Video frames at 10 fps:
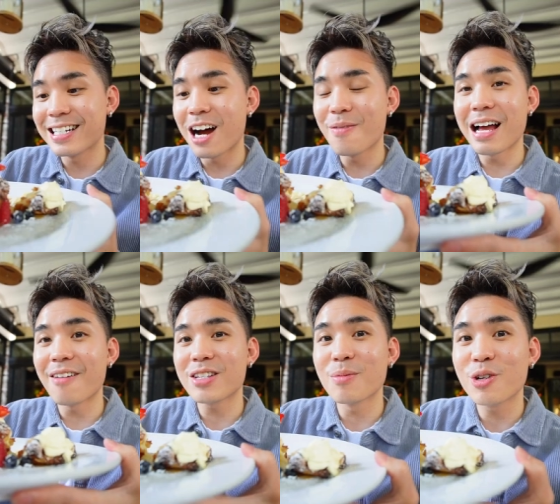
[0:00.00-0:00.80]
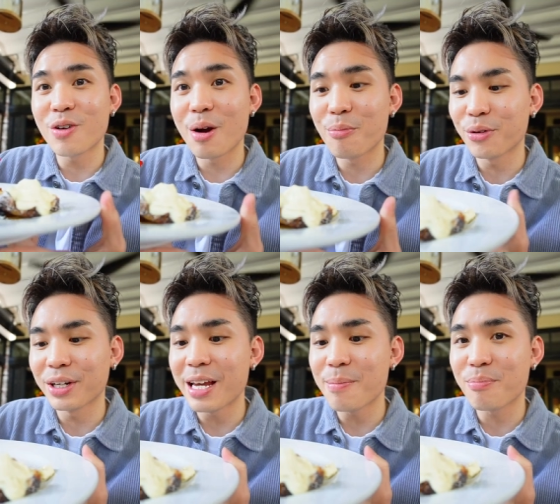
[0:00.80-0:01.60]
Now we have some creme
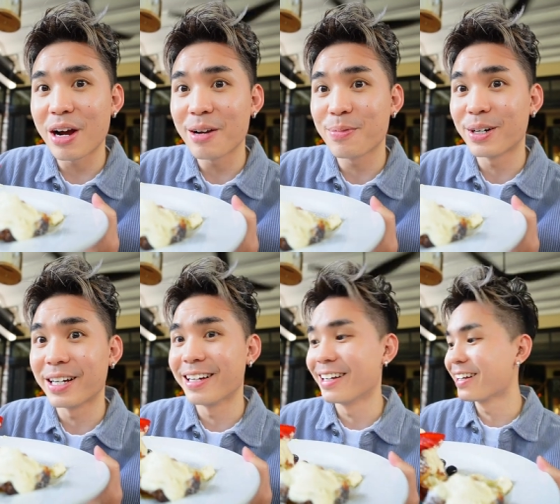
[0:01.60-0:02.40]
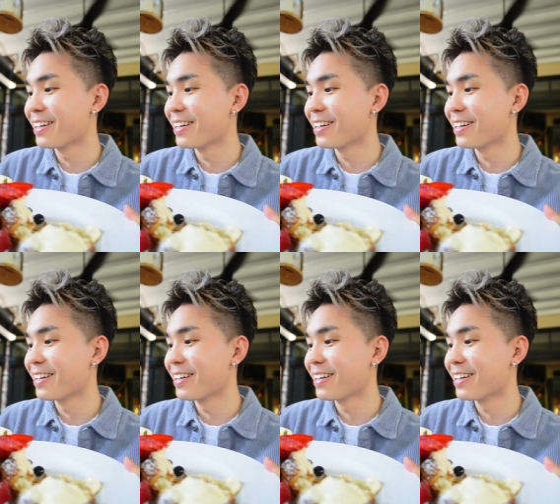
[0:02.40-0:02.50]
brulee bread pudding.